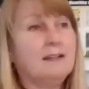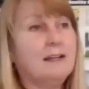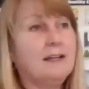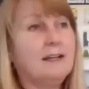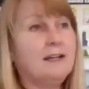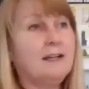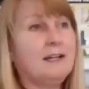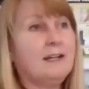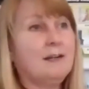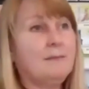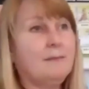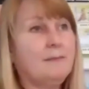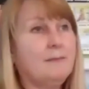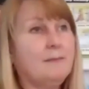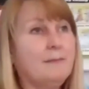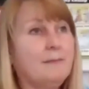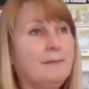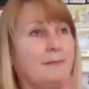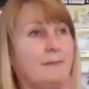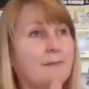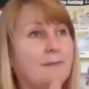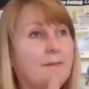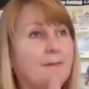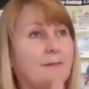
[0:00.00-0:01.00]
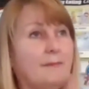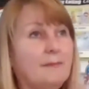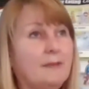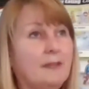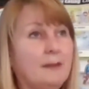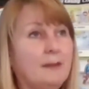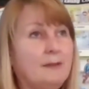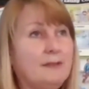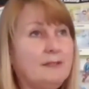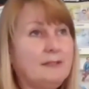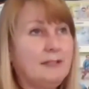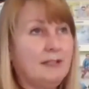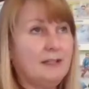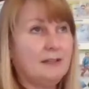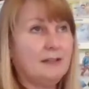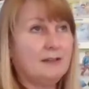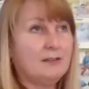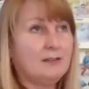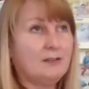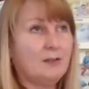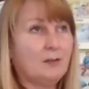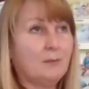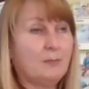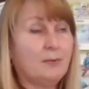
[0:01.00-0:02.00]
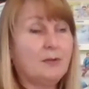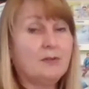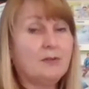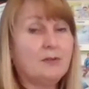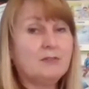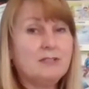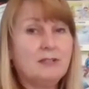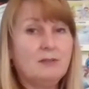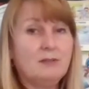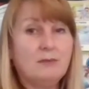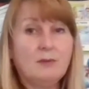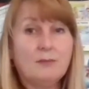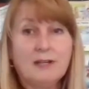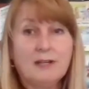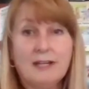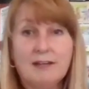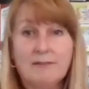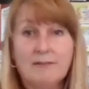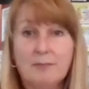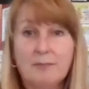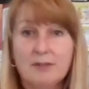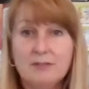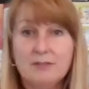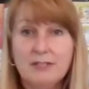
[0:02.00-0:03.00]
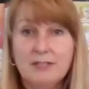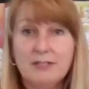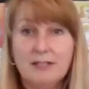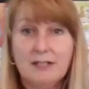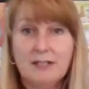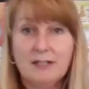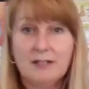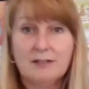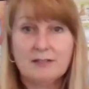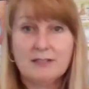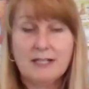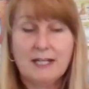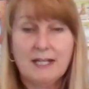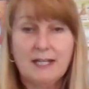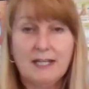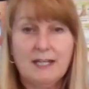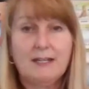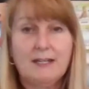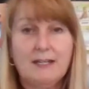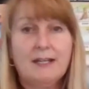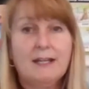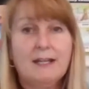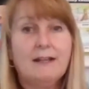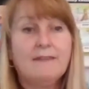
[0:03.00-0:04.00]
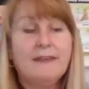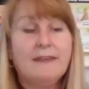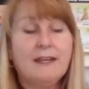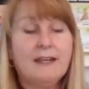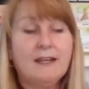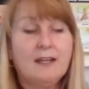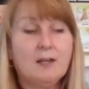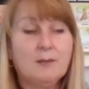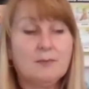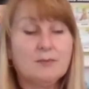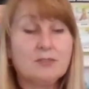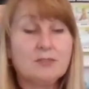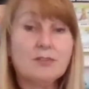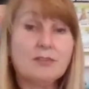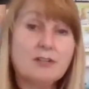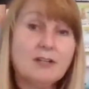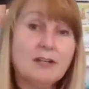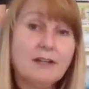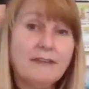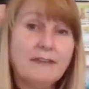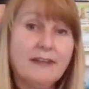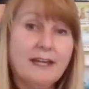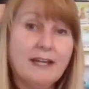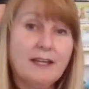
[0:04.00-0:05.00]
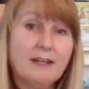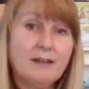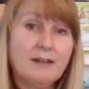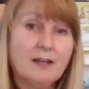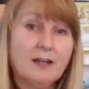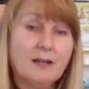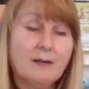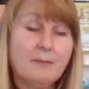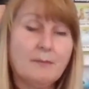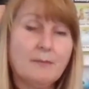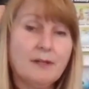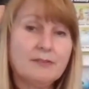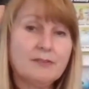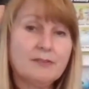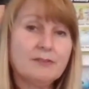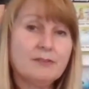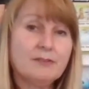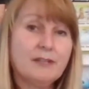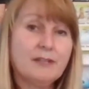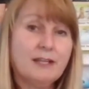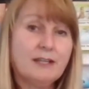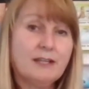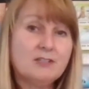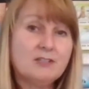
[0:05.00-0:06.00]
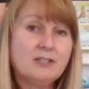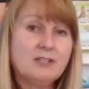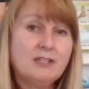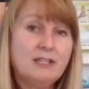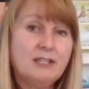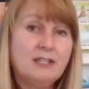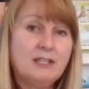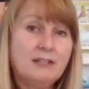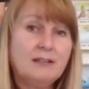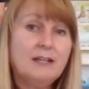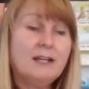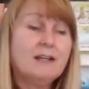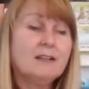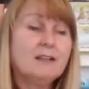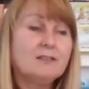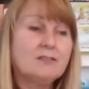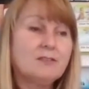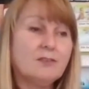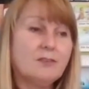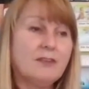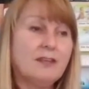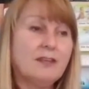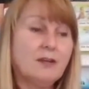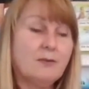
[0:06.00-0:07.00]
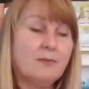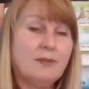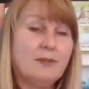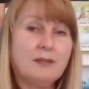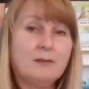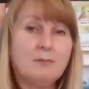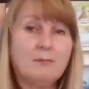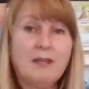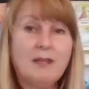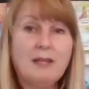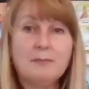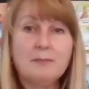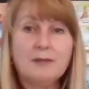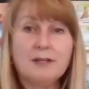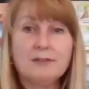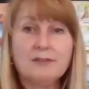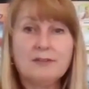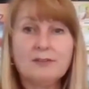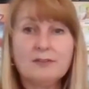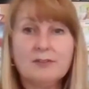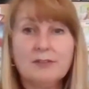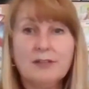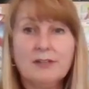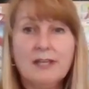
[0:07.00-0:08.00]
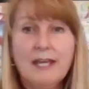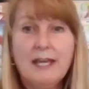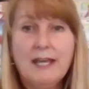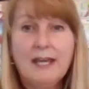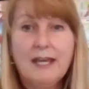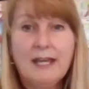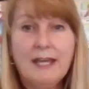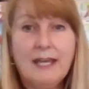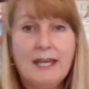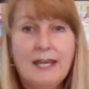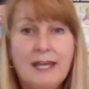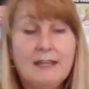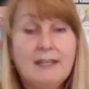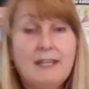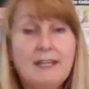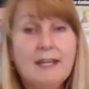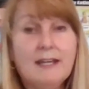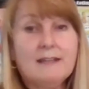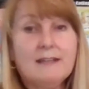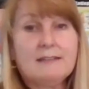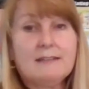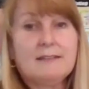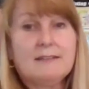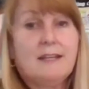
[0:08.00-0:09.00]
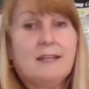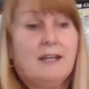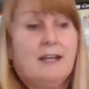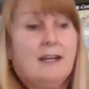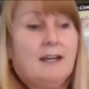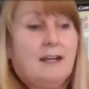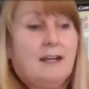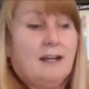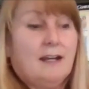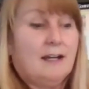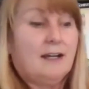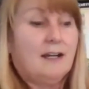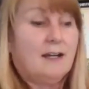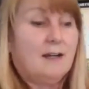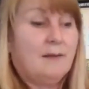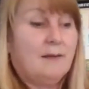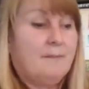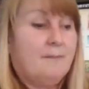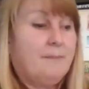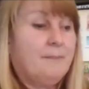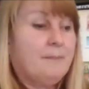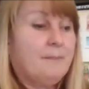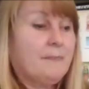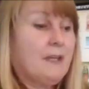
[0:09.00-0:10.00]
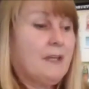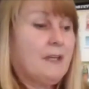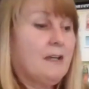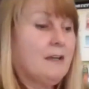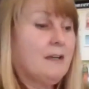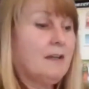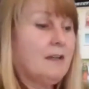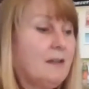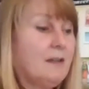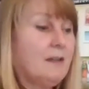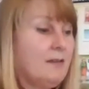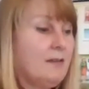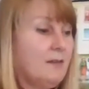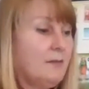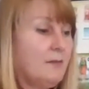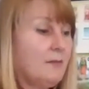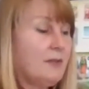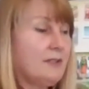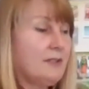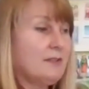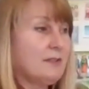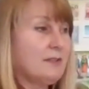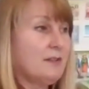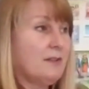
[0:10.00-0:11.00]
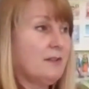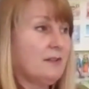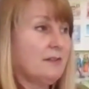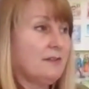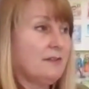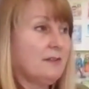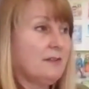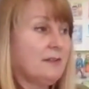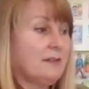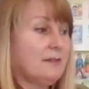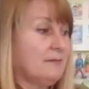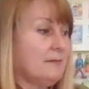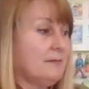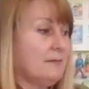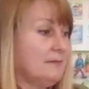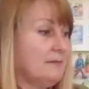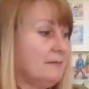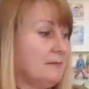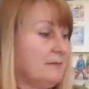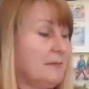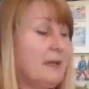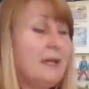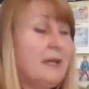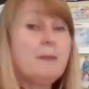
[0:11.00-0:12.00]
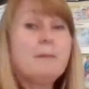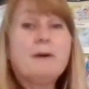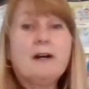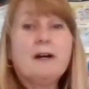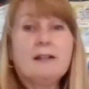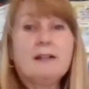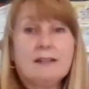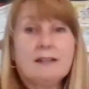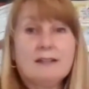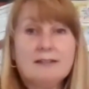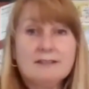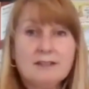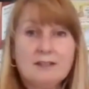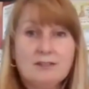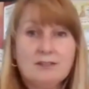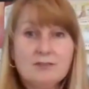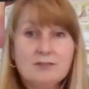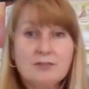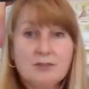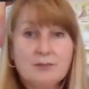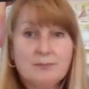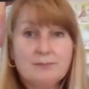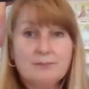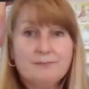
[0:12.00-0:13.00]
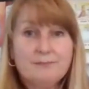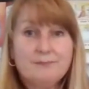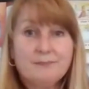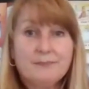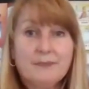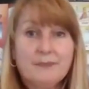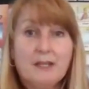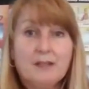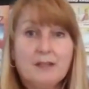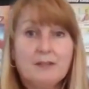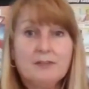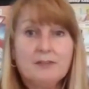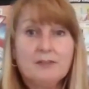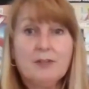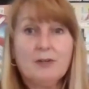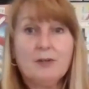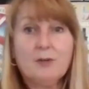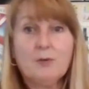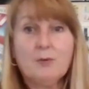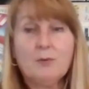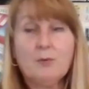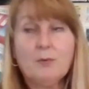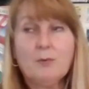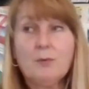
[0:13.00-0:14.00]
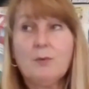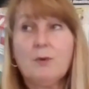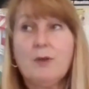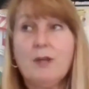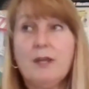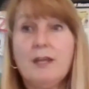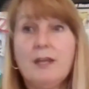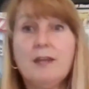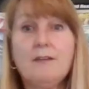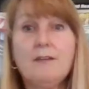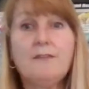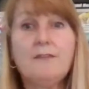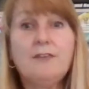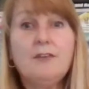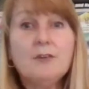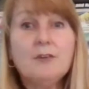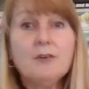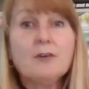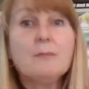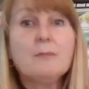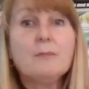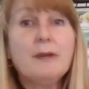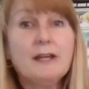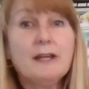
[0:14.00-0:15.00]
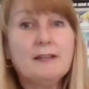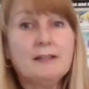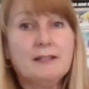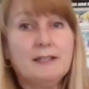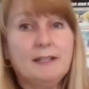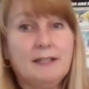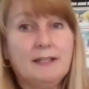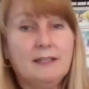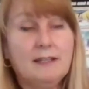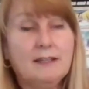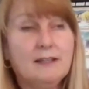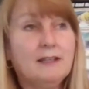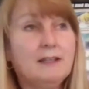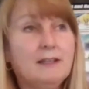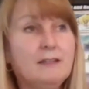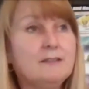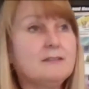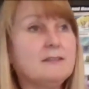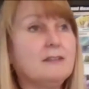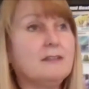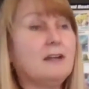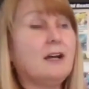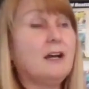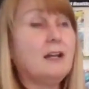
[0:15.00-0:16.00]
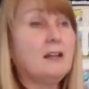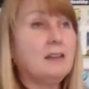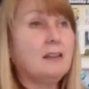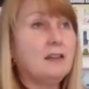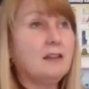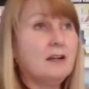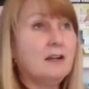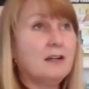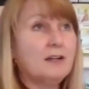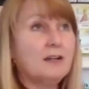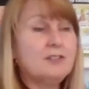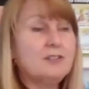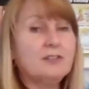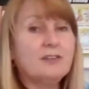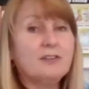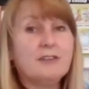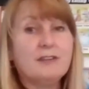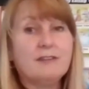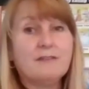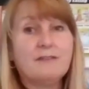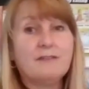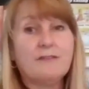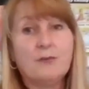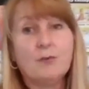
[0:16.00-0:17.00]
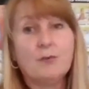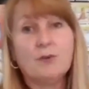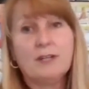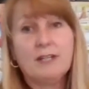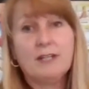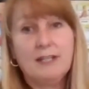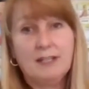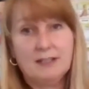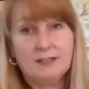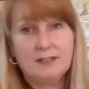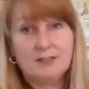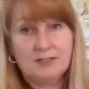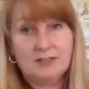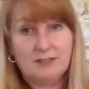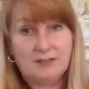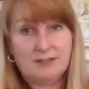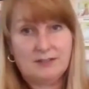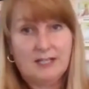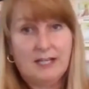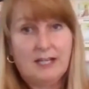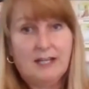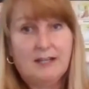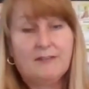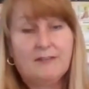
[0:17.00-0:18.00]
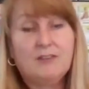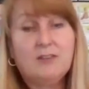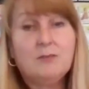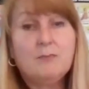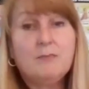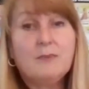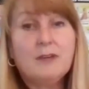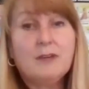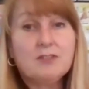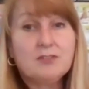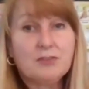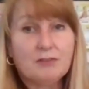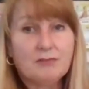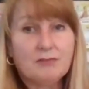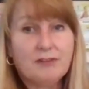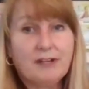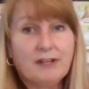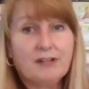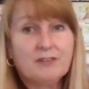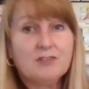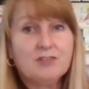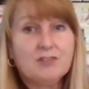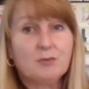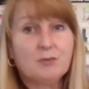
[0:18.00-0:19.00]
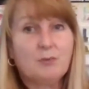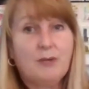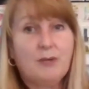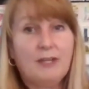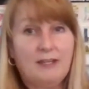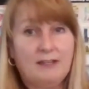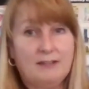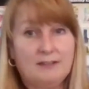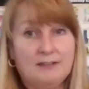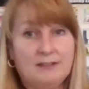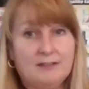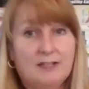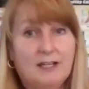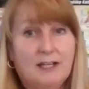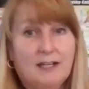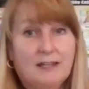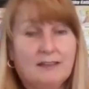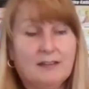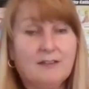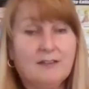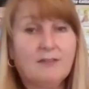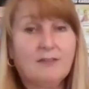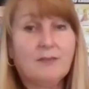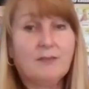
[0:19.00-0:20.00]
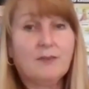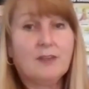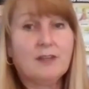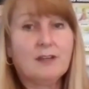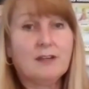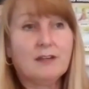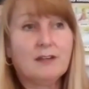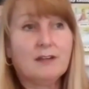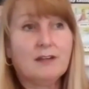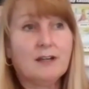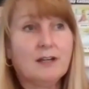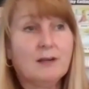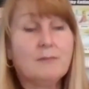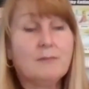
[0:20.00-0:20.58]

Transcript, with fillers: Um, let me think. So the protein, we want to have protein in our diet that helps turn on that uh, muscle, that gene so that we can make muscle. And yes, um, uh, what is it called? Um, metabolic syndrome. So if your belly is larger than 40 inches, you measure around your waist, the, the